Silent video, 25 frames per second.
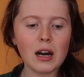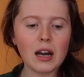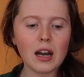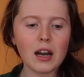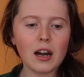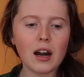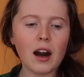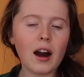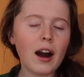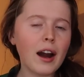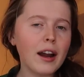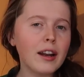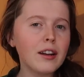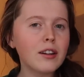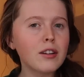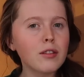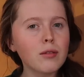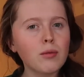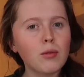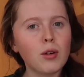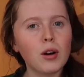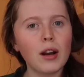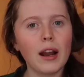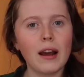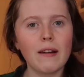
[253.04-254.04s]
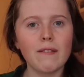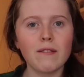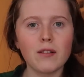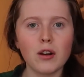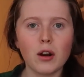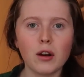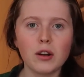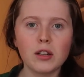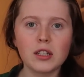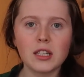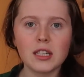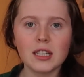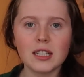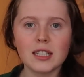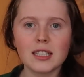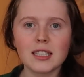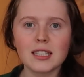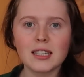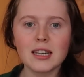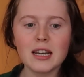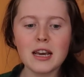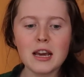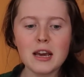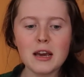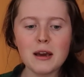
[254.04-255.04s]
kind of what I've
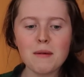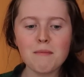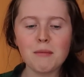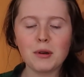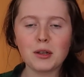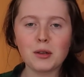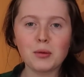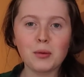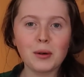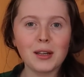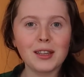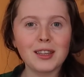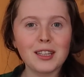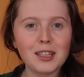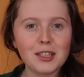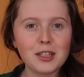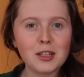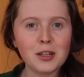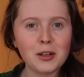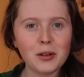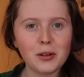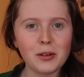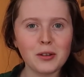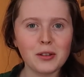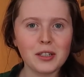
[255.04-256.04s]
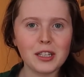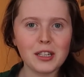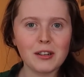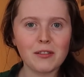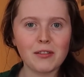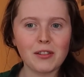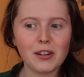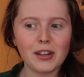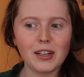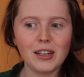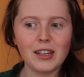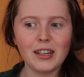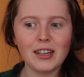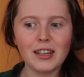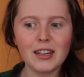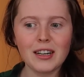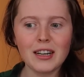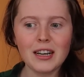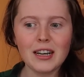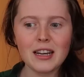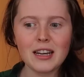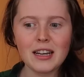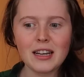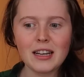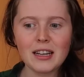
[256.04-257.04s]
noticed between the two different
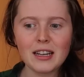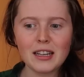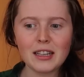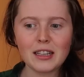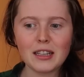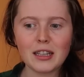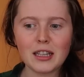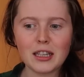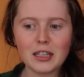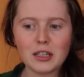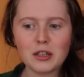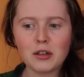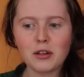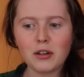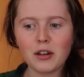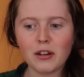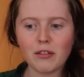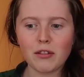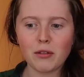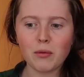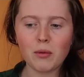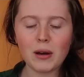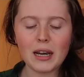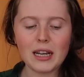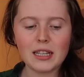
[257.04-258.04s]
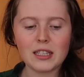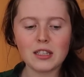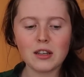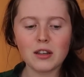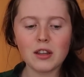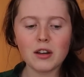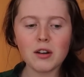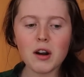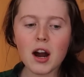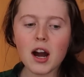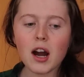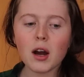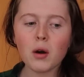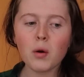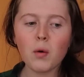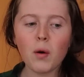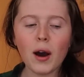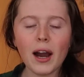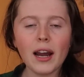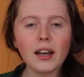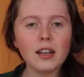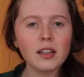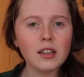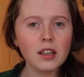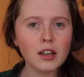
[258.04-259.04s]
ways. So there are
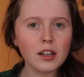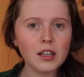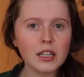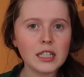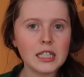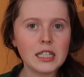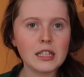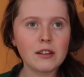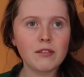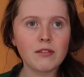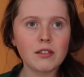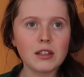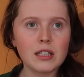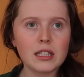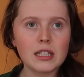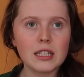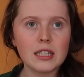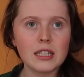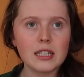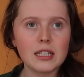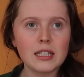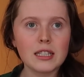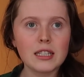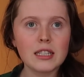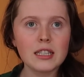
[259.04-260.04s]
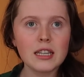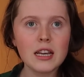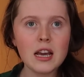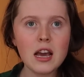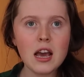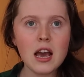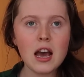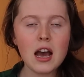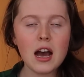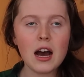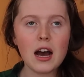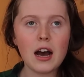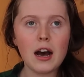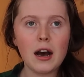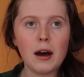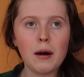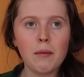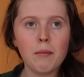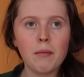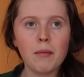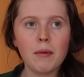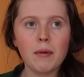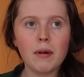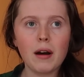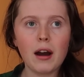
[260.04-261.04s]
quite a lot of differences.
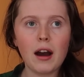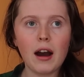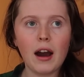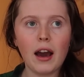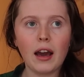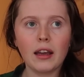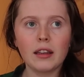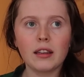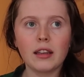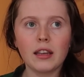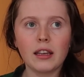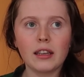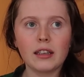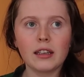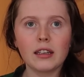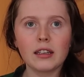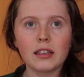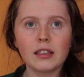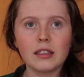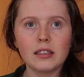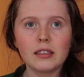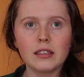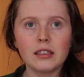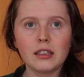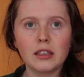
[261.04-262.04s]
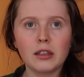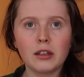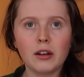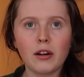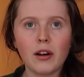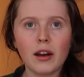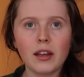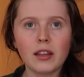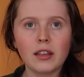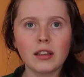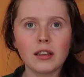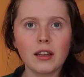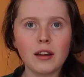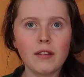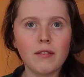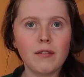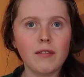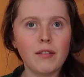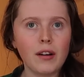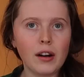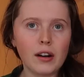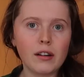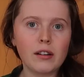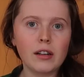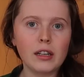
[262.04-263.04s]
I think
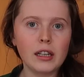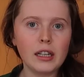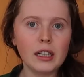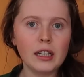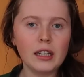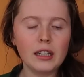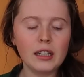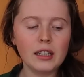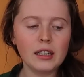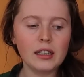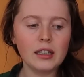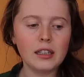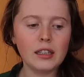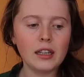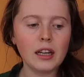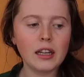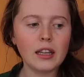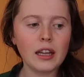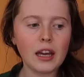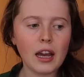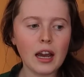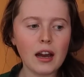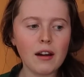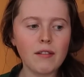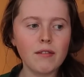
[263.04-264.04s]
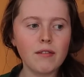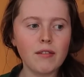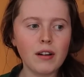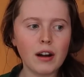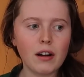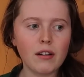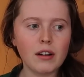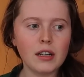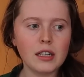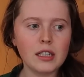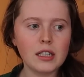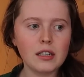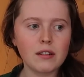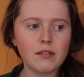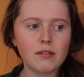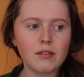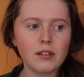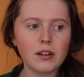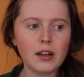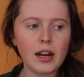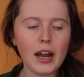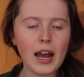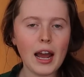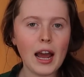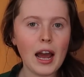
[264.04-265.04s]
they have very
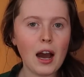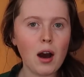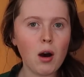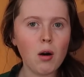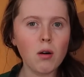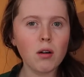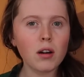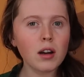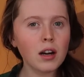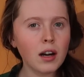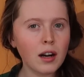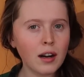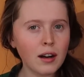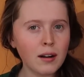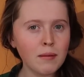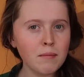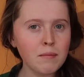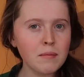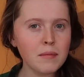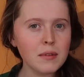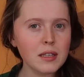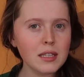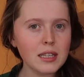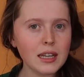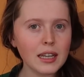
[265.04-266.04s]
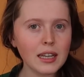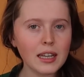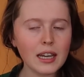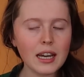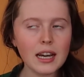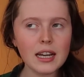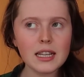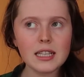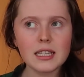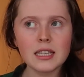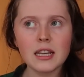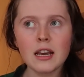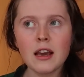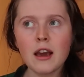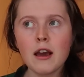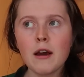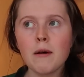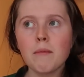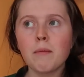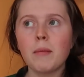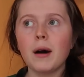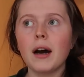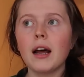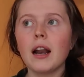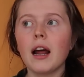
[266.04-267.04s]
different outcomes, I guess,
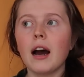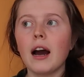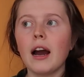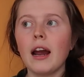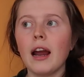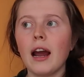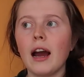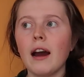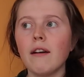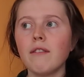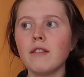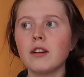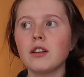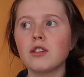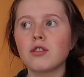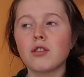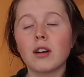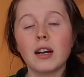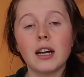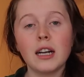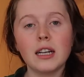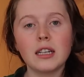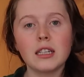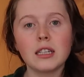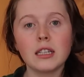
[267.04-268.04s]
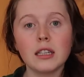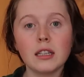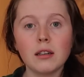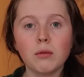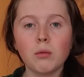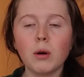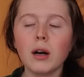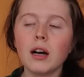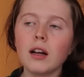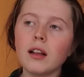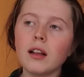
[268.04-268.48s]
but I haven't tried to,